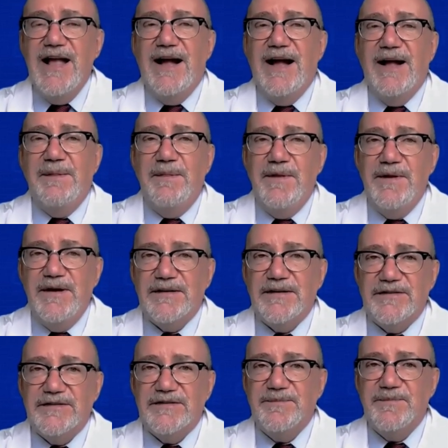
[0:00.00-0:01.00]
And
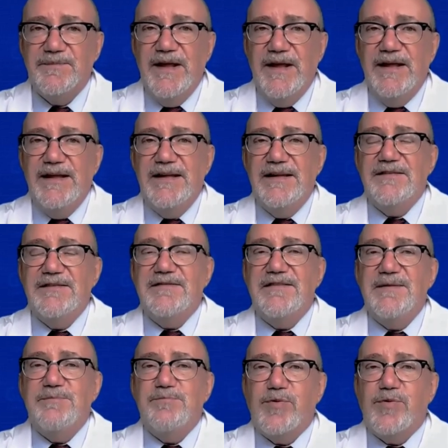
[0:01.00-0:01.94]
this is the